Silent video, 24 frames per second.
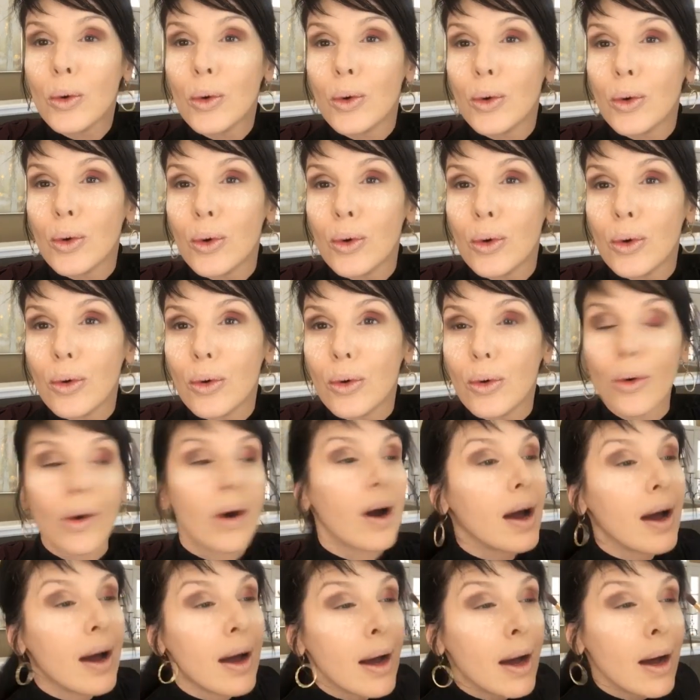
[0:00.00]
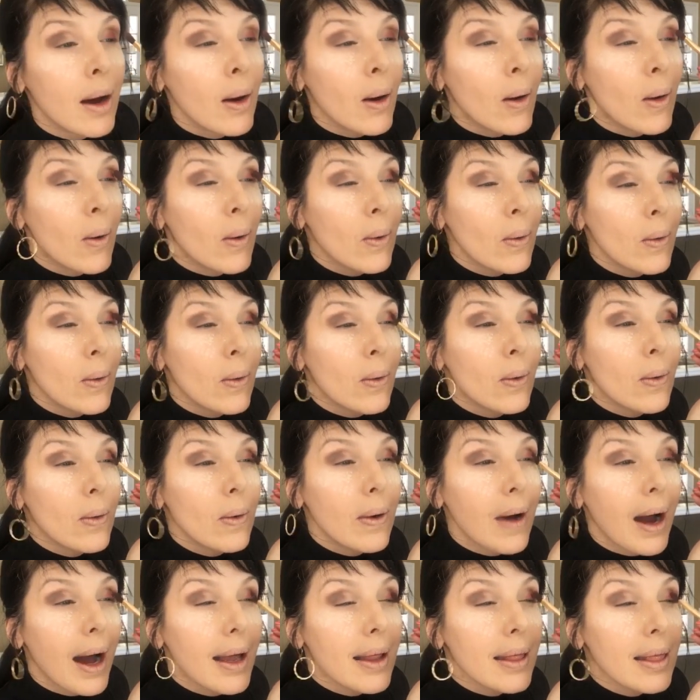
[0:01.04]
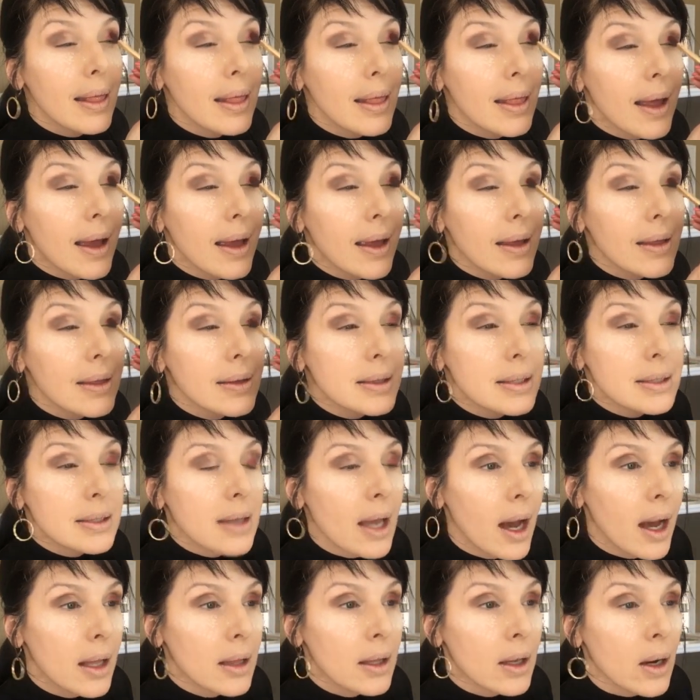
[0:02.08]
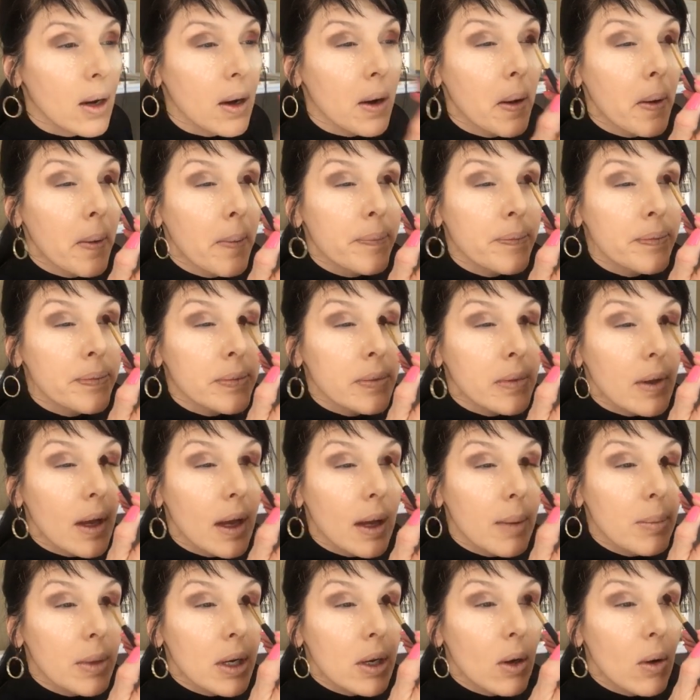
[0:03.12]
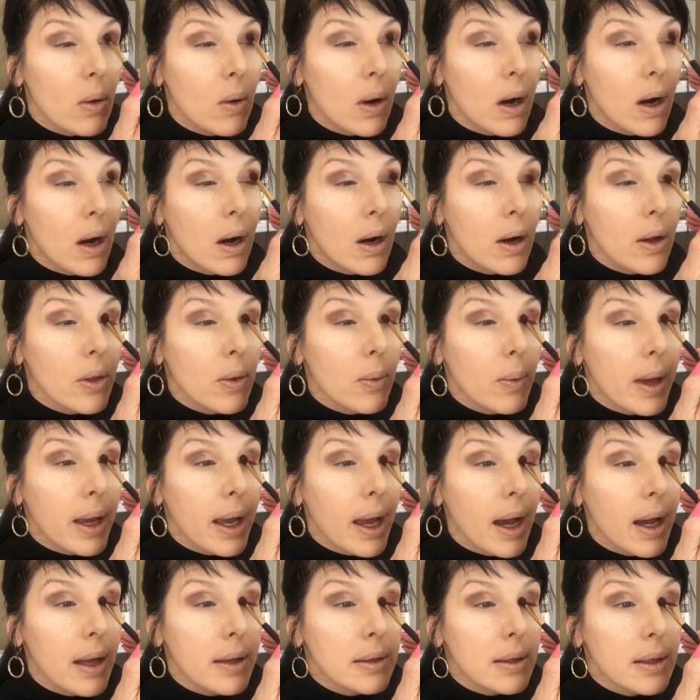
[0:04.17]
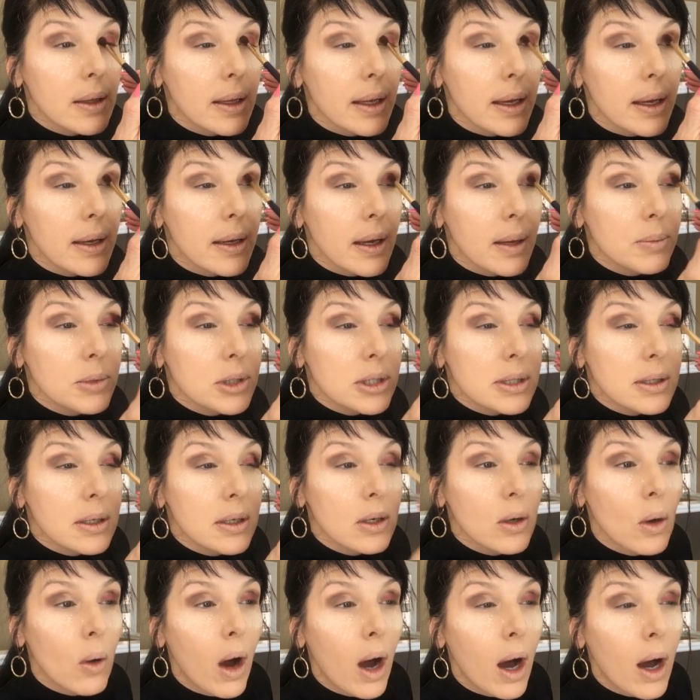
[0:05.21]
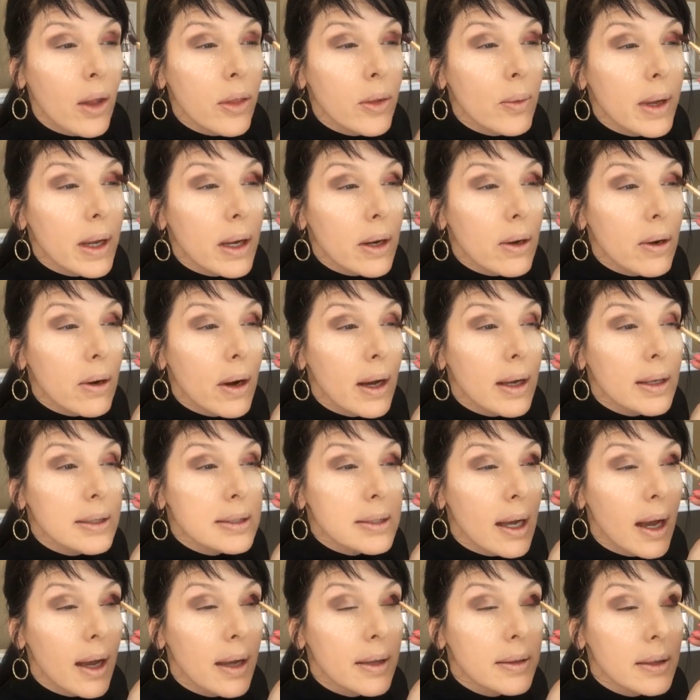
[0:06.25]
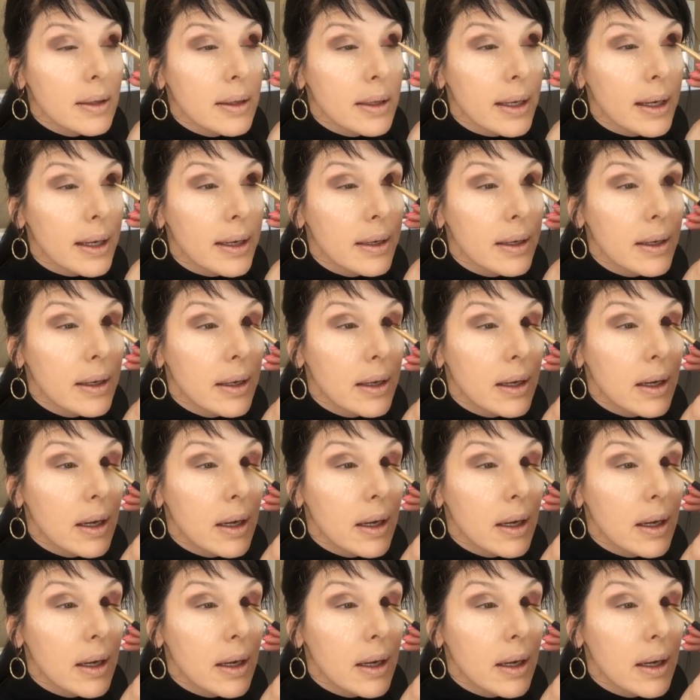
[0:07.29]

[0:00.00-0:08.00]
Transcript: Ooh, ooh, I like this color. I'm gonna go all the way on the lid. I'm just gonna go all the way across on the lid.